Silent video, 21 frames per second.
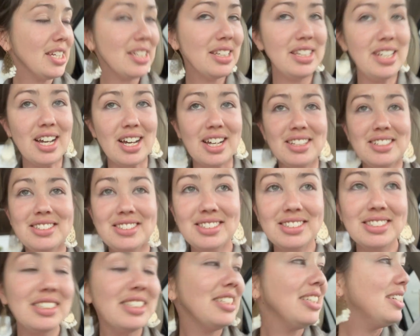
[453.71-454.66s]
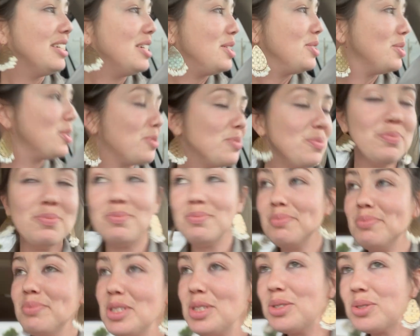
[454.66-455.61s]
Yeah, this is
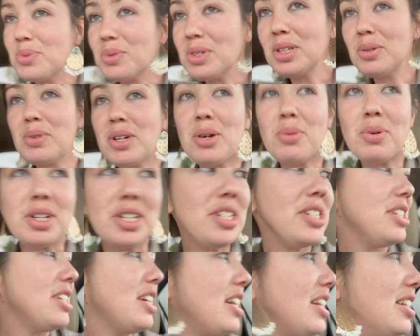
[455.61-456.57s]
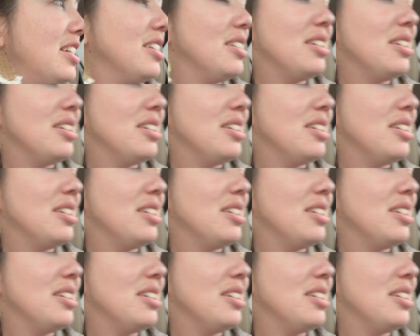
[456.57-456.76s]
really what I wanted to say.